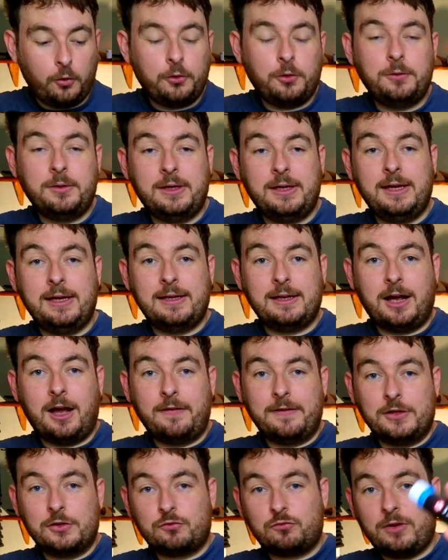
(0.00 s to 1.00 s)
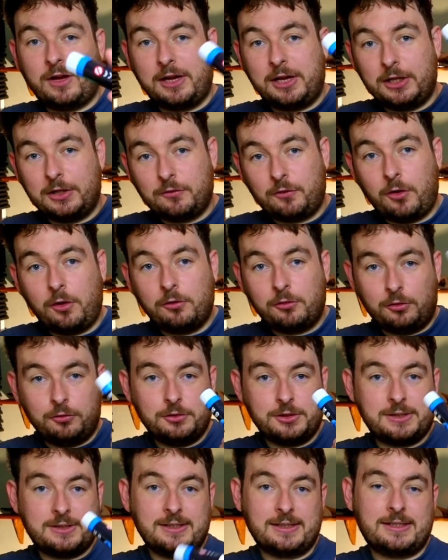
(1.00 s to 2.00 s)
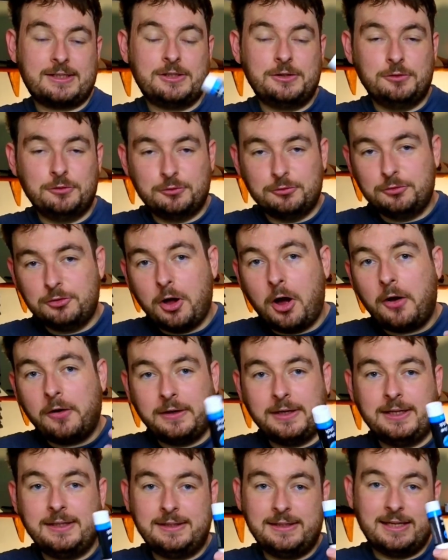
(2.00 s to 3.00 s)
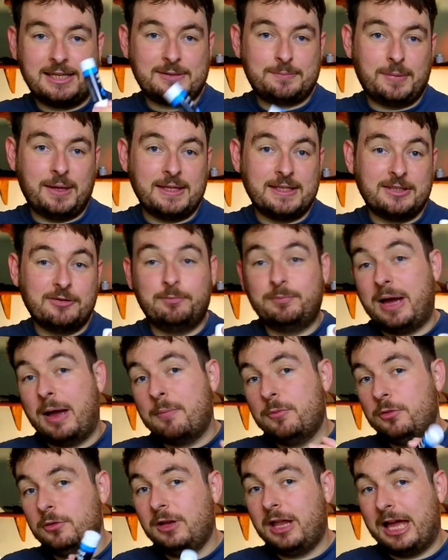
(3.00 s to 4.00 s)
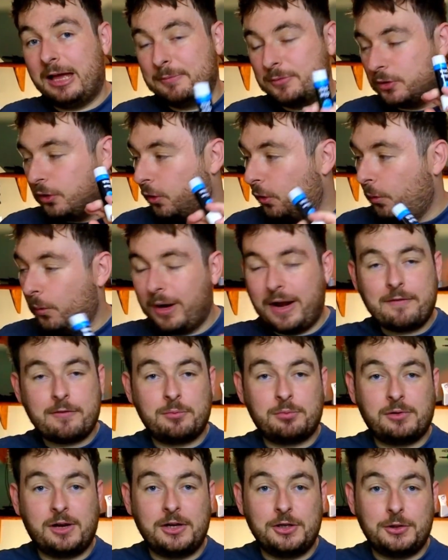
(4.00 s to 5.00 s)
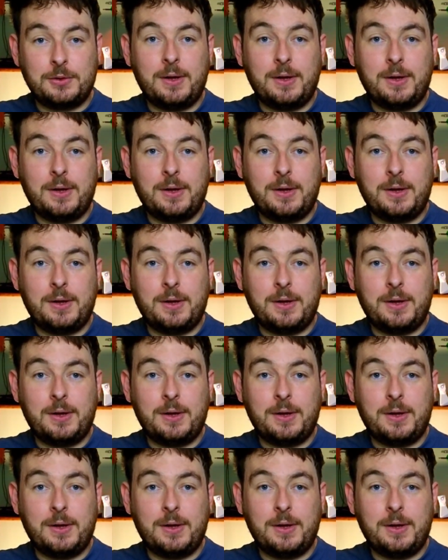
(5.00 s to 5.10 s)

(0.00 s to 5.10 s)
you need are these regular old glue sticks. You do not need the expensive Bambu Labs or whatever brand you